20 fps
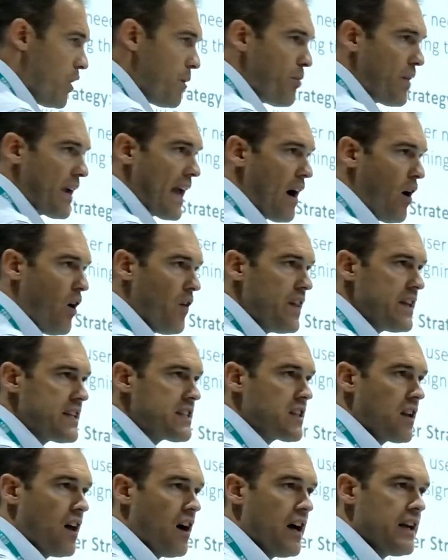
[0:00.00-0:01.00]
to bring out on this
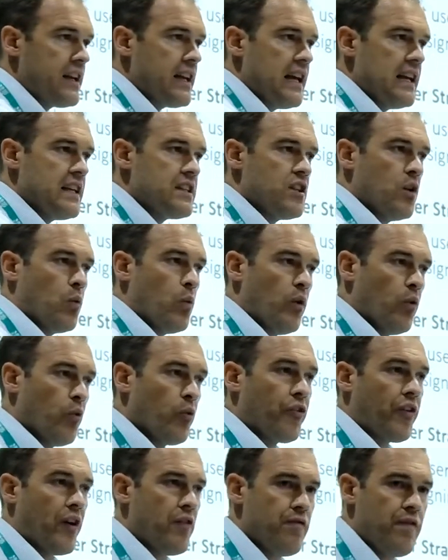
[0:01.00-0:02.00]
slide is that we're
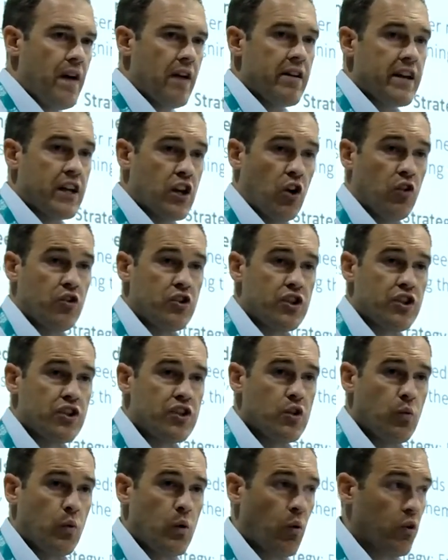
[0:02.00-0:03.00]
also very conscious
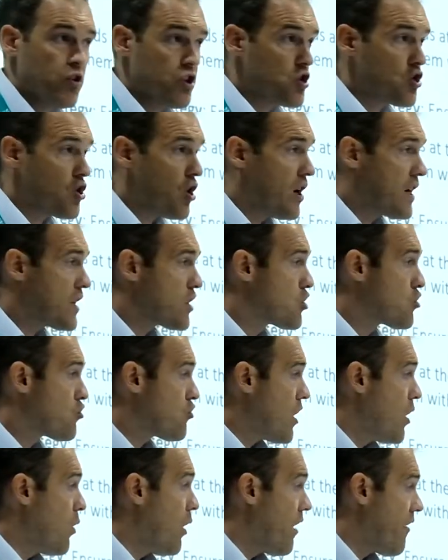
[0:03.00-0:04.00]
that we want to try and
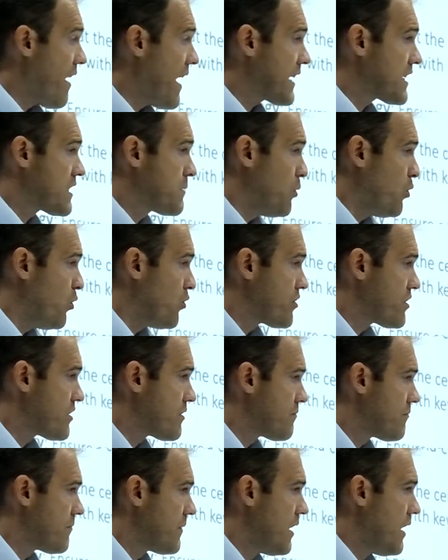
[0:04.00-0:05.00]
grow our exports,
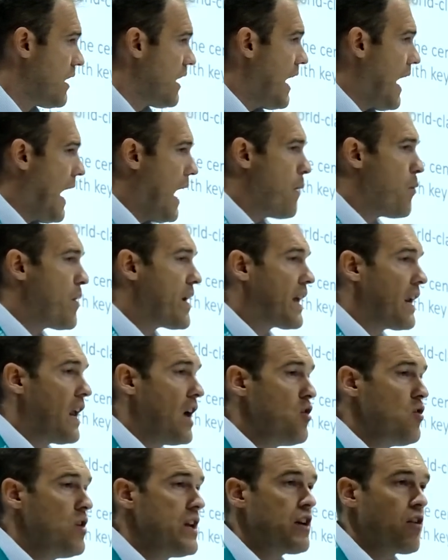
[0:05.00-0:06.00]
and we can
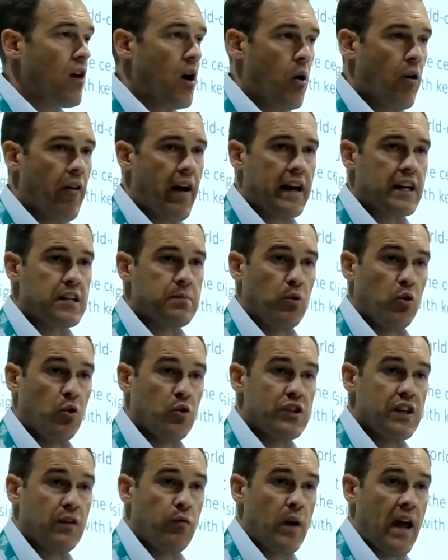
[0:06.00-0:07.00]
only grow our
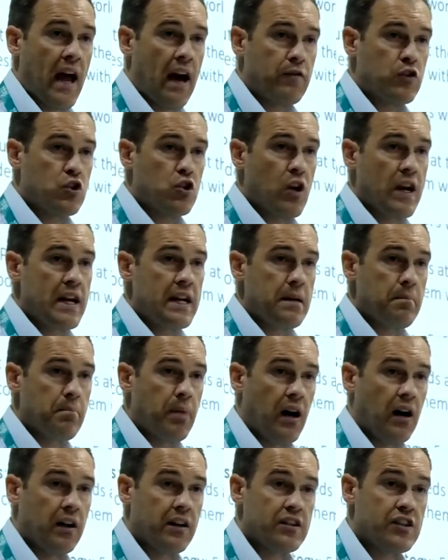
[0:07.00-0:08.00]
exports if we have trading
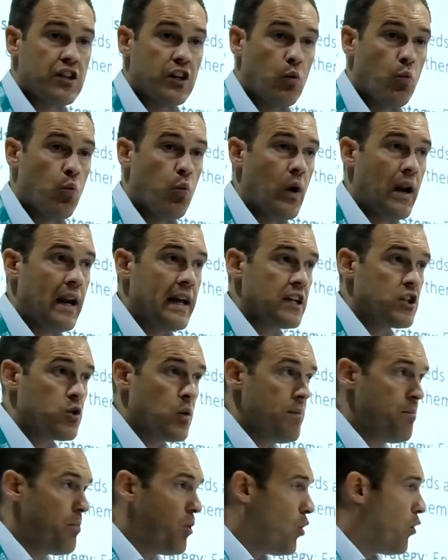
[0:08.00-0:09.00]
partners that are willing to
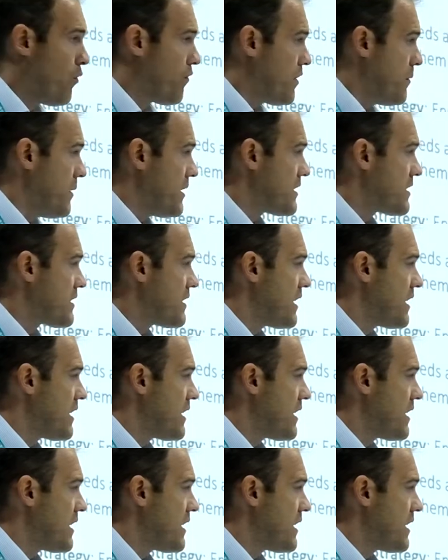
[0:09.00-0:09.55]
import from us,